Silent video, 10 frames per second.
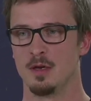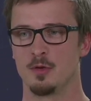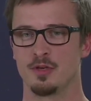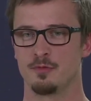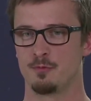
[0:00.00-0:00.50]

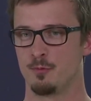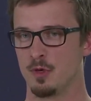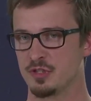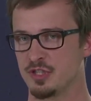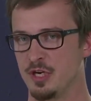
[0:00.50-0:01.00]
You have
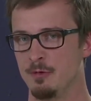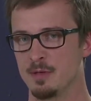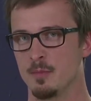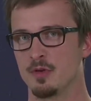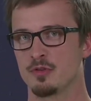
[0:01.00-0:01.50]
one generic
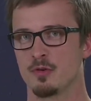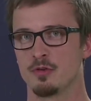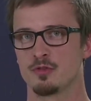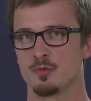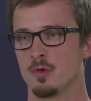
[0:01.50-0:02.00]

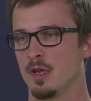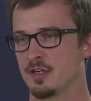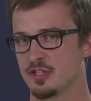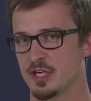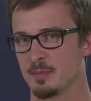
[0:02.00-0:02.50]
monitoring tool
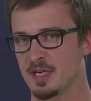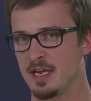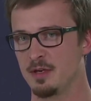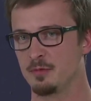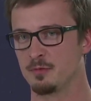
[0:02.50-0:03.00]
like
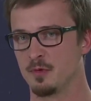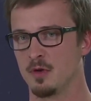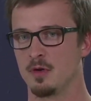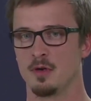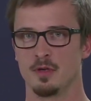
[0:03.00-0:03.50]
Checkmk
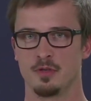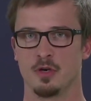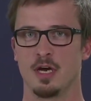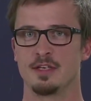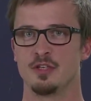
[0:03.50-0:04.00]
for
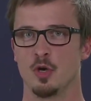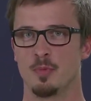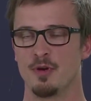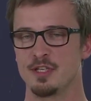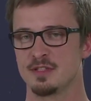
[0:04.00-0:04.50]
your IT
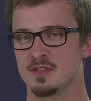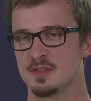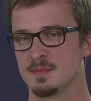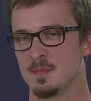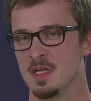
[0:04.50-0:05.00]

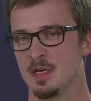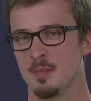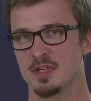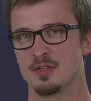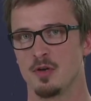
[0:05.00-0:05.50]
operations,
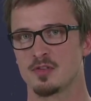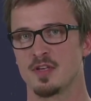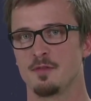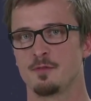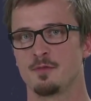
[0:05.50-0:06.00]
but you also
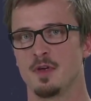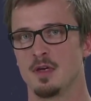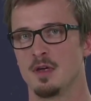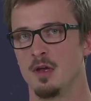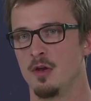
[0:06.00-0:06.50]
have
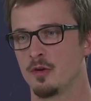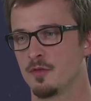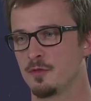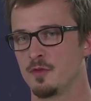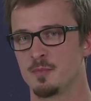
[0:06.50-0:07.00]
a lot
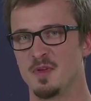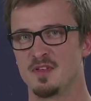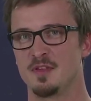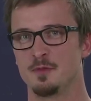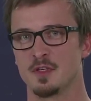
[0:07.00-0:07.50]
of
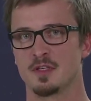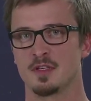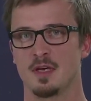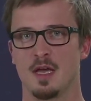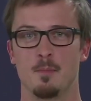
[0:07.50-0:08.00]
specific,
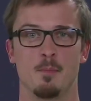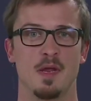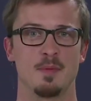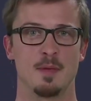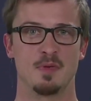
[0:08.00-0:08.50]

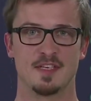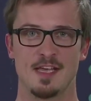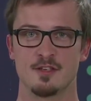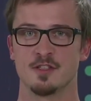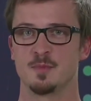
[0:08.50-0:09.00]
maybe
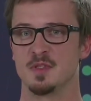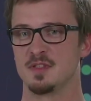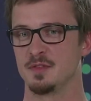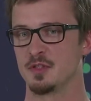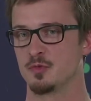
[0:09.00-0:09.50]

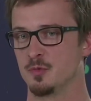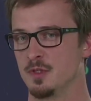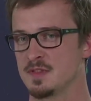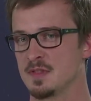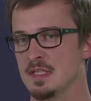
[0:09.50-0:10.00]
application-specific
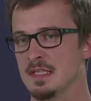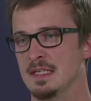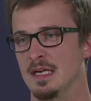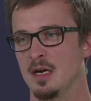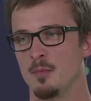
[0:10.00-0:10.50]
tools
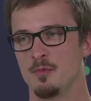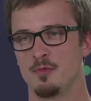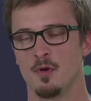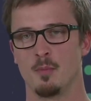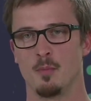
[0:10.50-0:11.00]

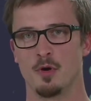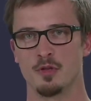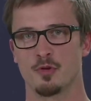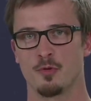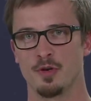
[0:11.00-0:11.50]
for
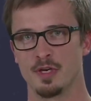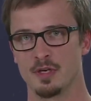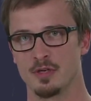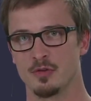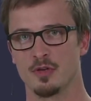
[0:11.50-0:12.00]

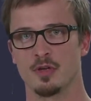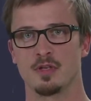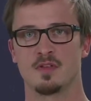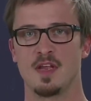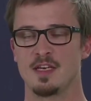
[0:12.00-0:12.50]
monitoring your
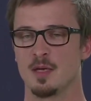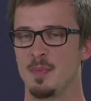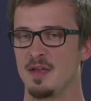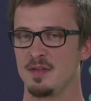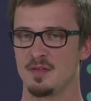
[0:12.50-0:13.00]

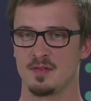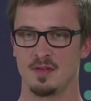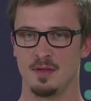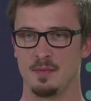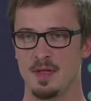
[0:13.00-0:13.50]
database
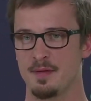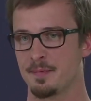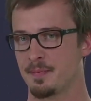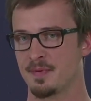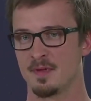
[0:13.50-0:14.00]
in
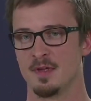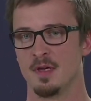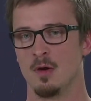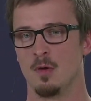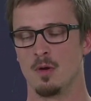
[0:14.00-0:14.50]
depth,
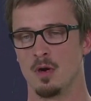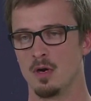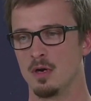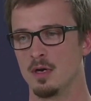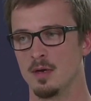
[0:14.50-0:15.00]

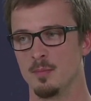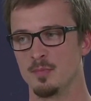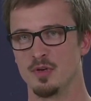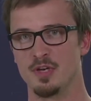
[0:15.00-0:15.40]
or your